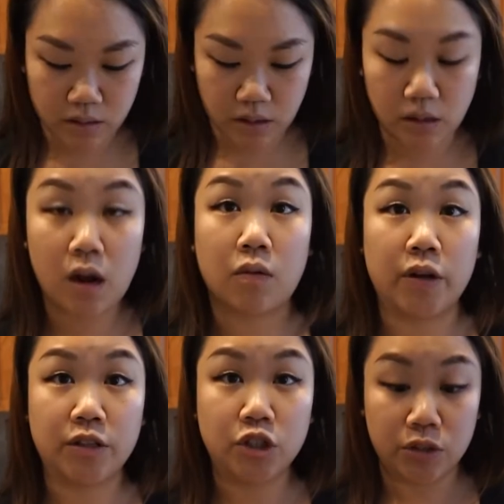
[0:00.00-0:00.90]
along
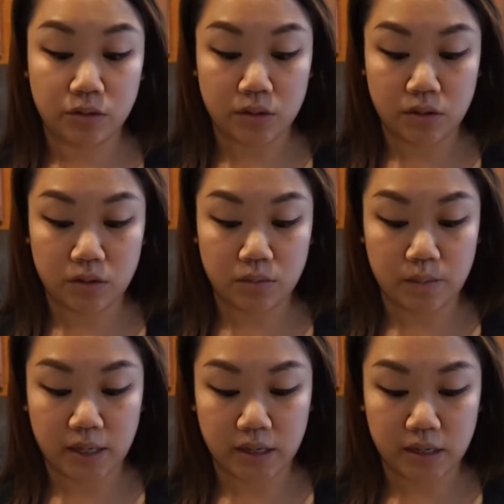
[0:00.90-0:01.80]
with juice
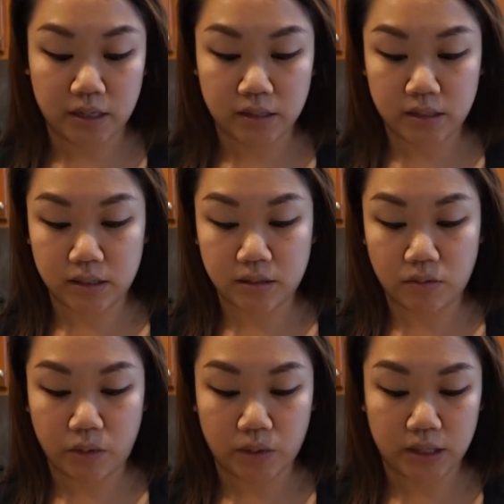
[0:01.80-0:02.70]
because
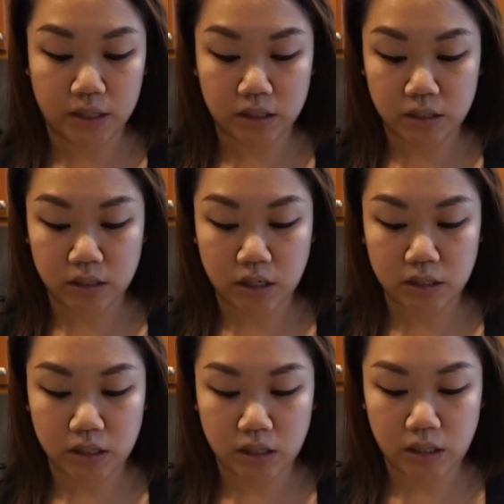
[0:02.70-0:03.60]
we want this
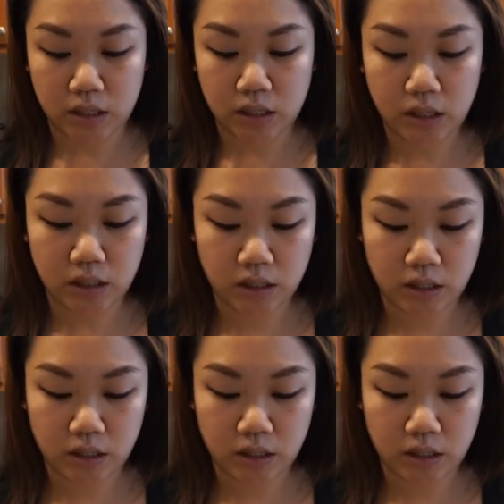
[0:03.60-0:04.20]
saucy.